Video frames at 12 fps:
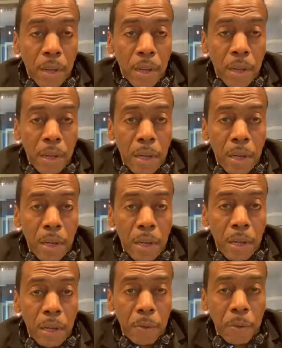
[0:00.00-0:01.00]

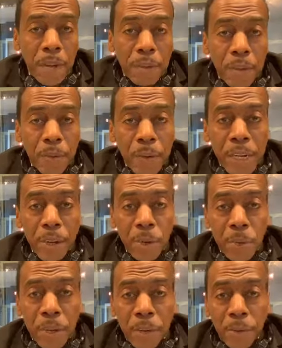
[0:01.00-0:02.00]
Uh, we're right here in Radio
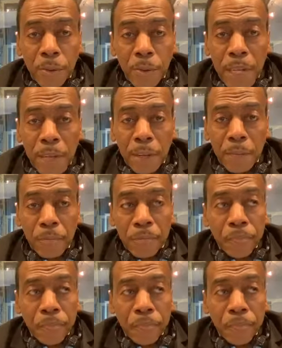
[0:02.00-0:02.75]
1 on the regular.